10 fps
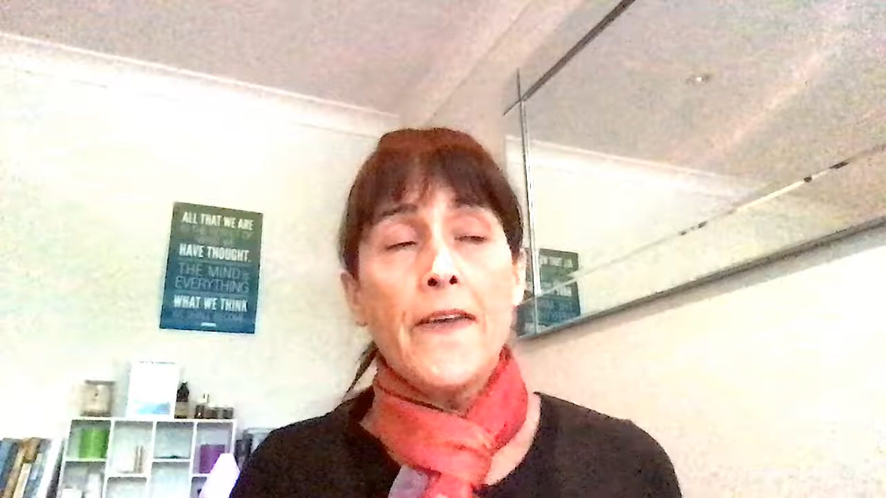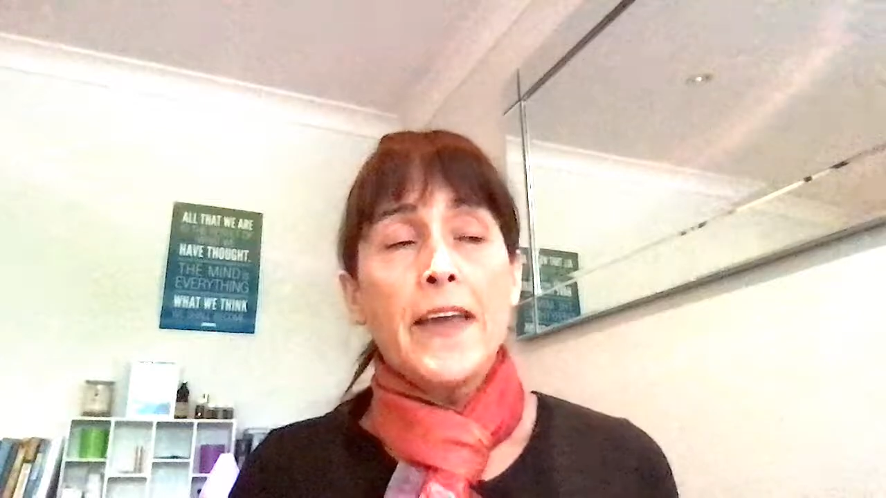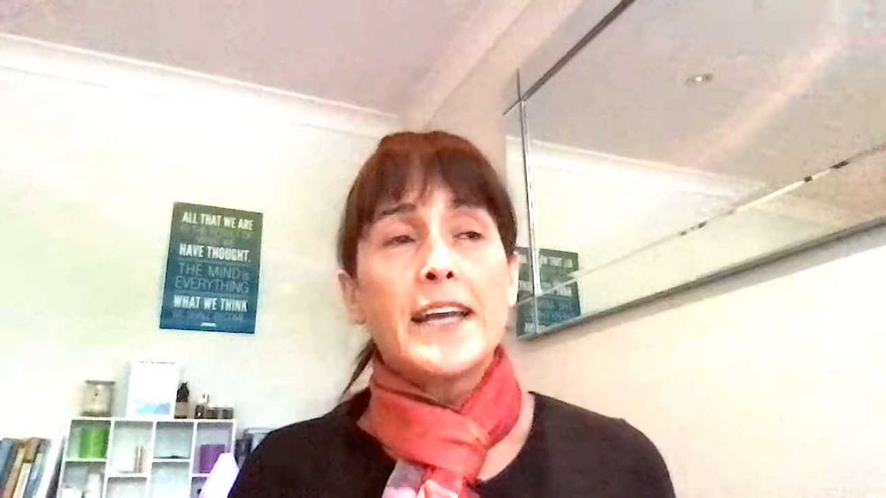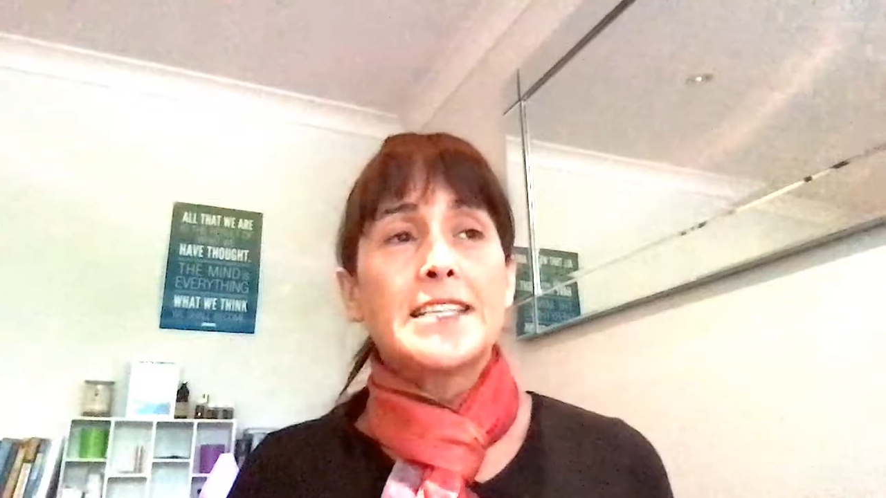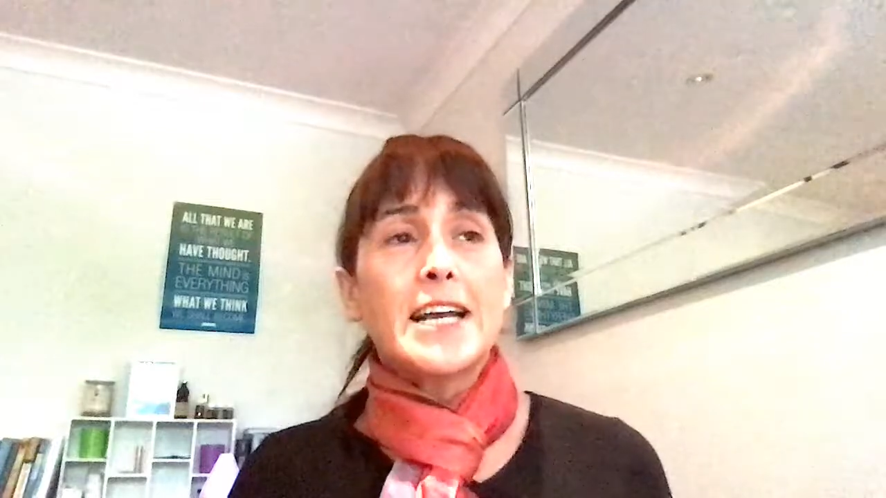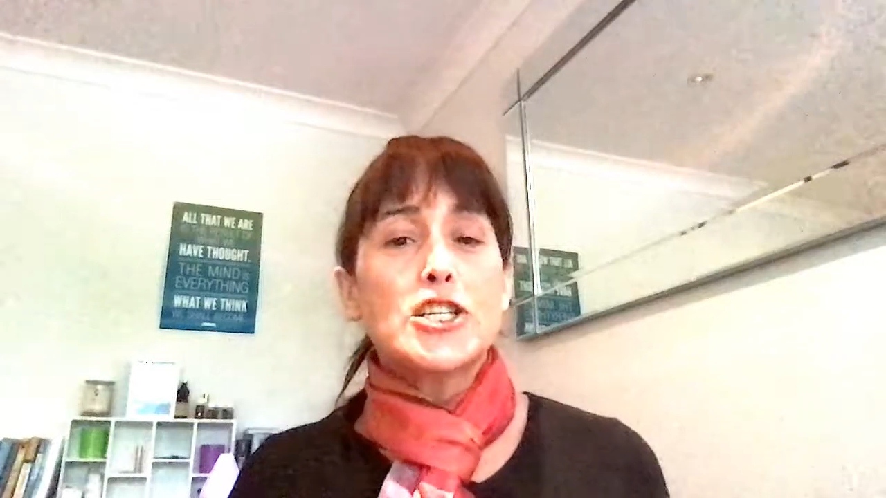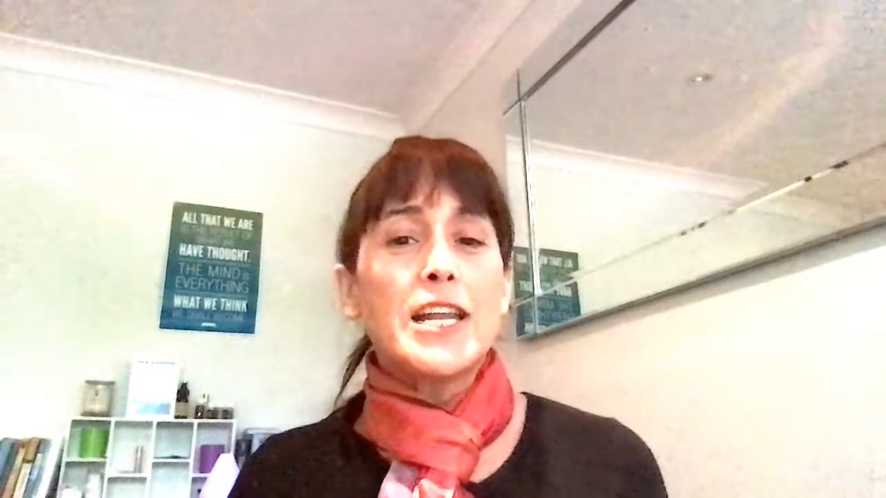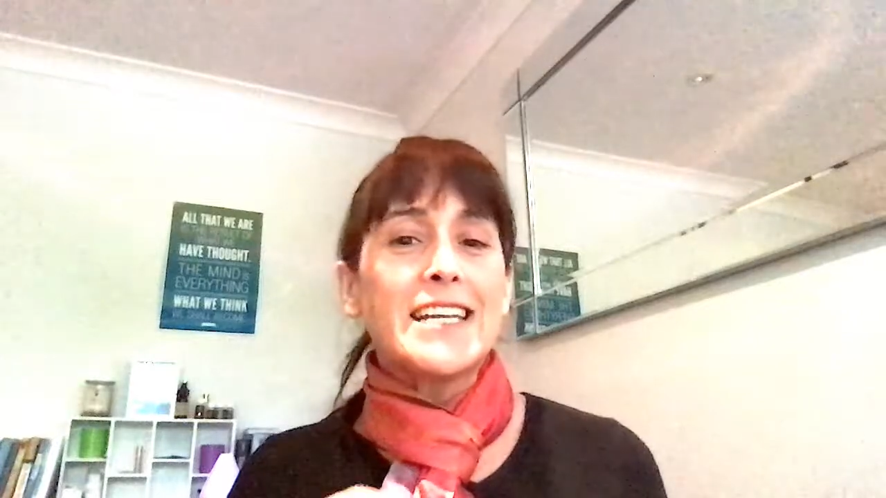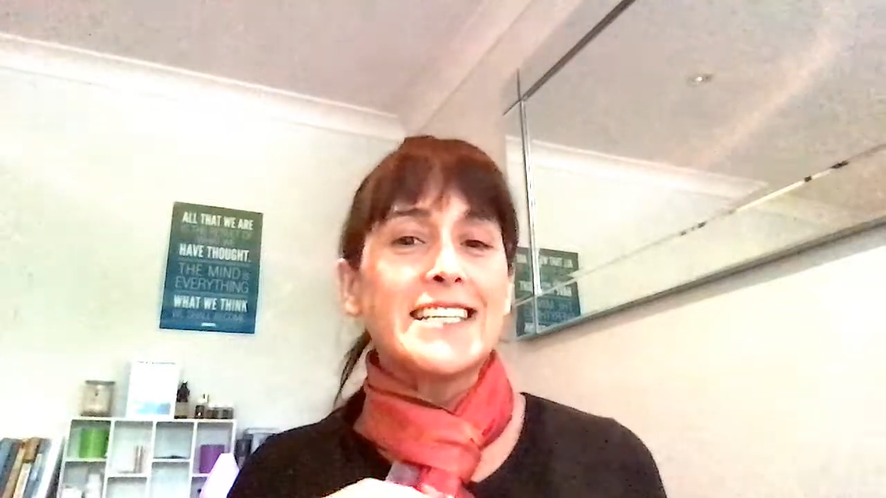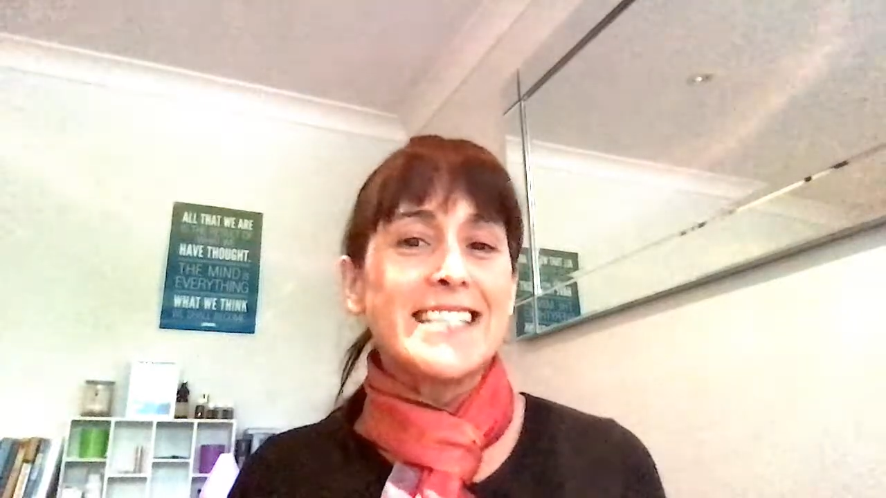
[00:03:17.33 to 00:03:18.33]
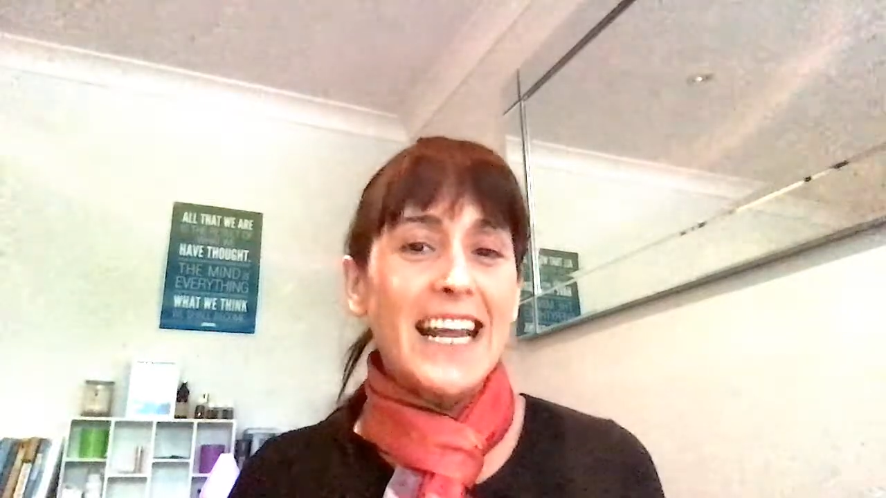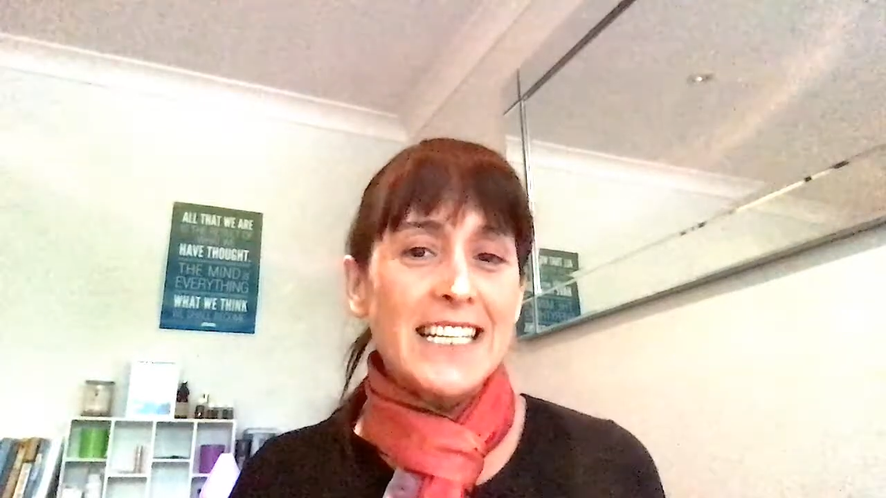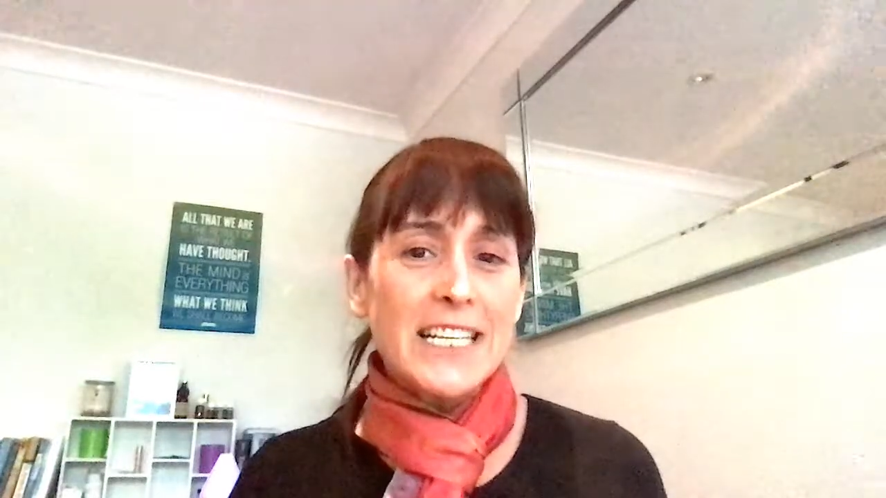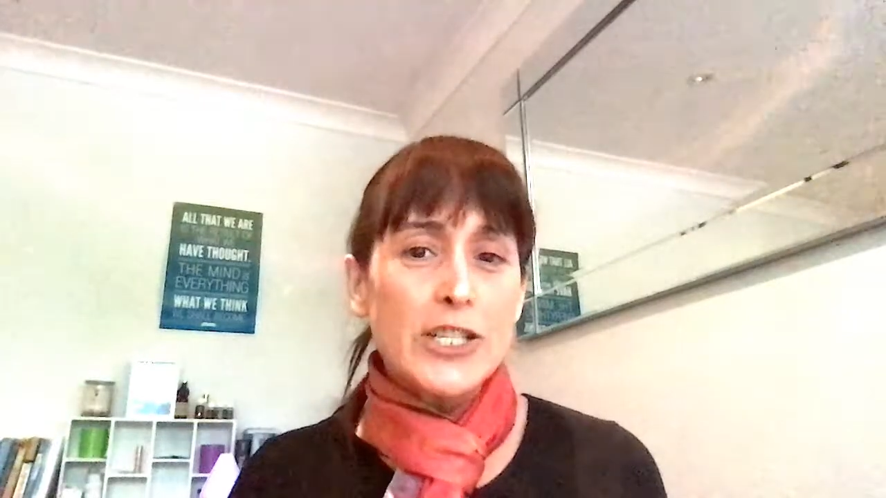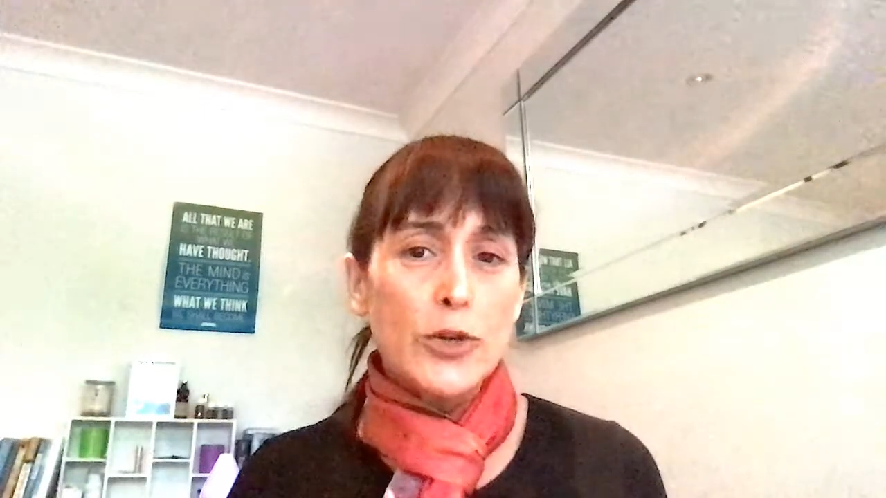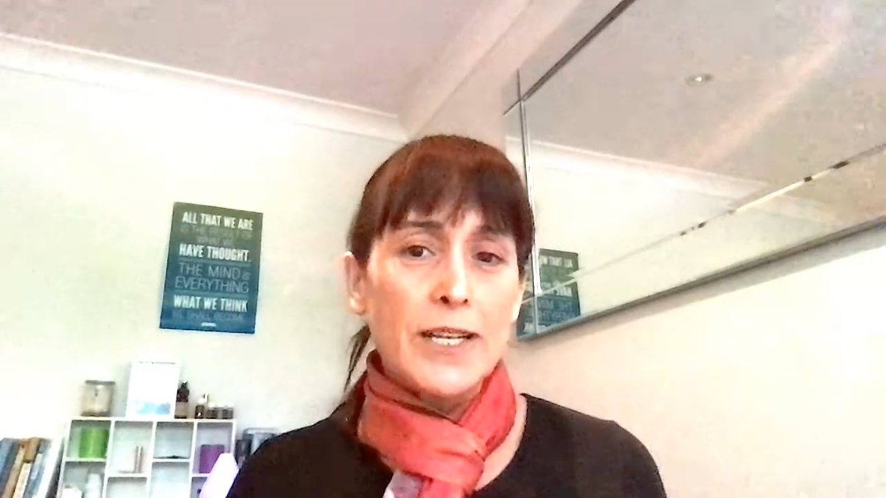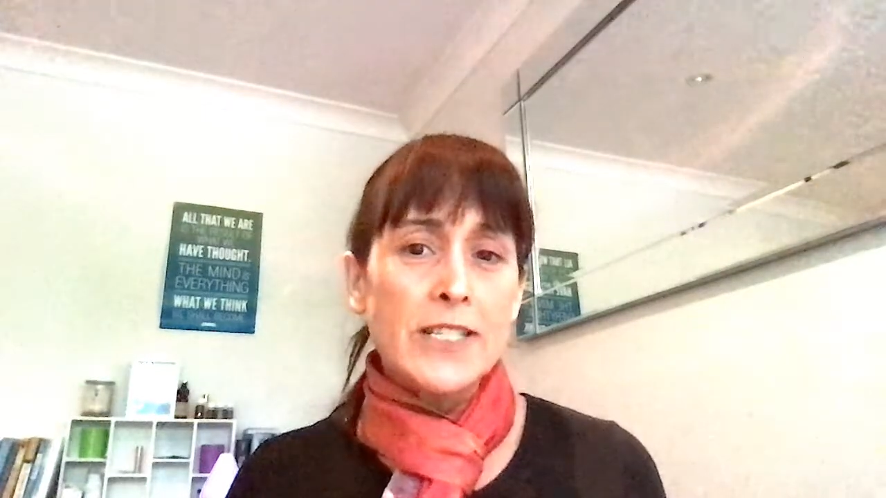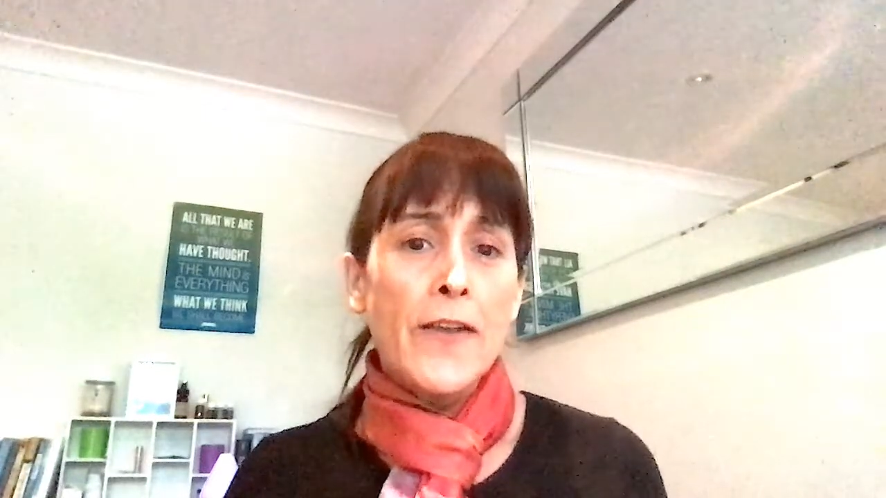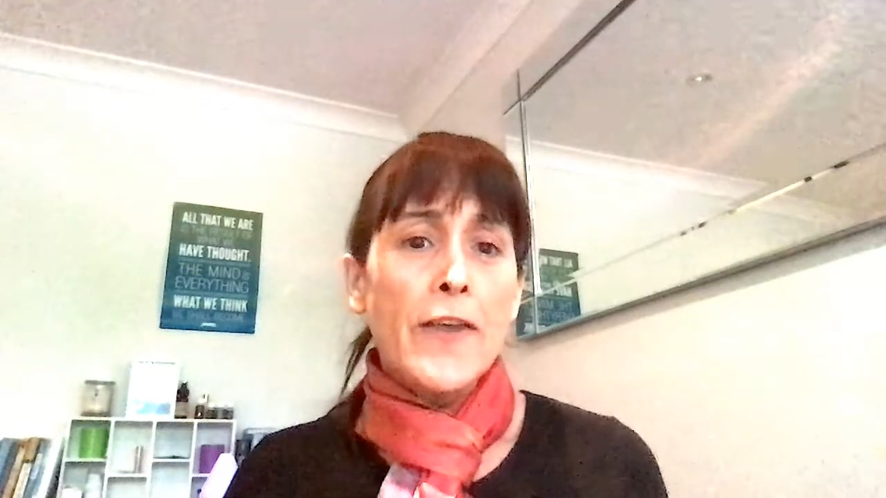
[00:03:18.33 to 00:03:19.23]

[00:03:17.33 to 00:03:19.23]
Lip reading: It's actually addicted to it